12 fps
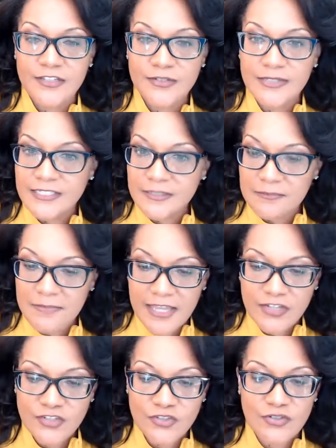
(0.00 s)
You need to
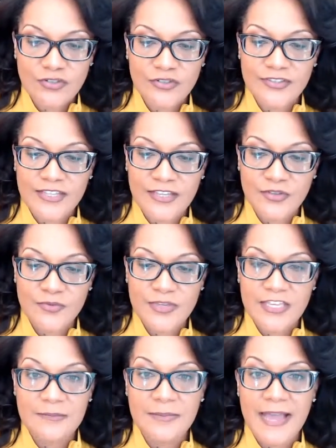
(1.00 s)
make sure that you
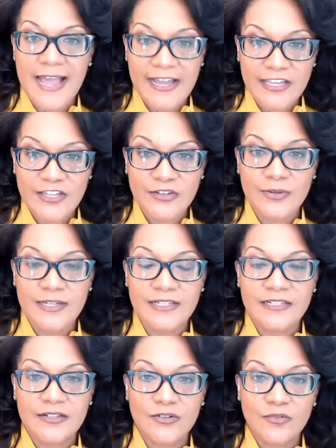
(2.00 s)
keep
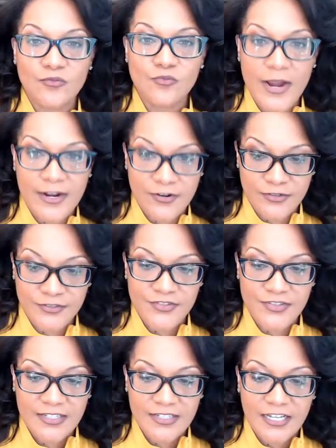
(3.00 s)
accurate
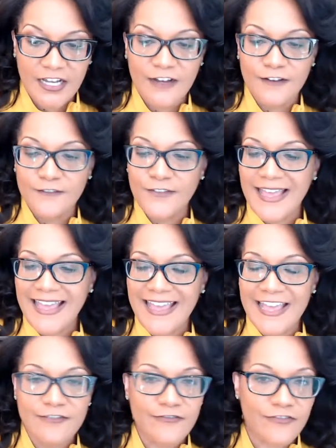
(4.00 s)
records of
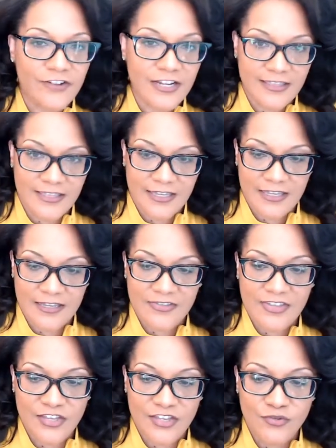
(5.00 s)
everything
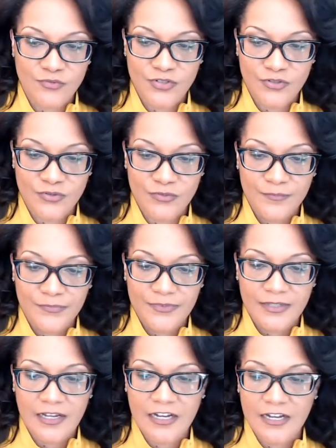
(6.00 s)
that you do,
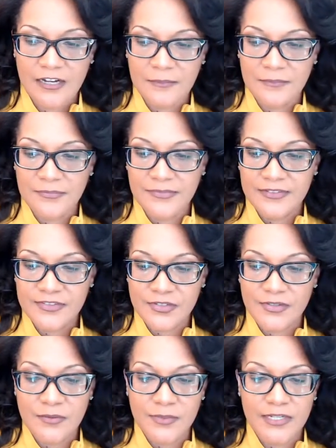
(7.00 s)

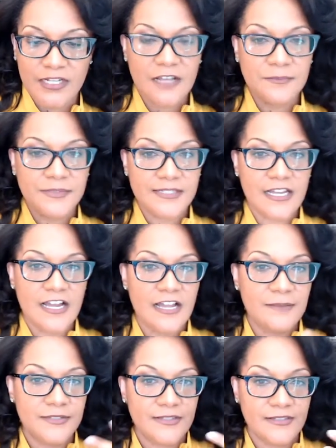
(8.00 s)
so that when it comes
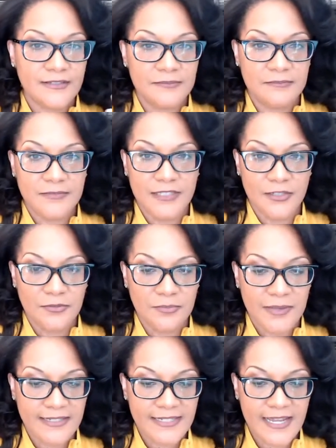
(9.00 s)
time to, you know,
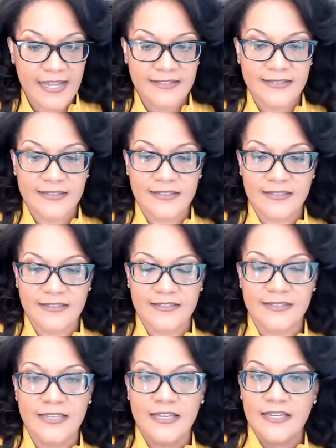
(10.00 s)
pay
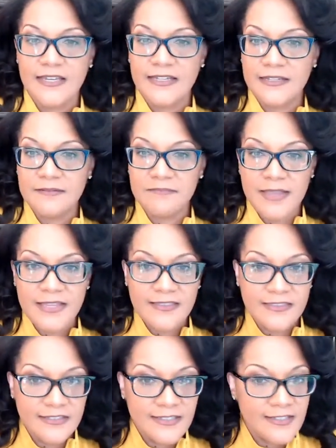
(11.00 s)
taxes, make the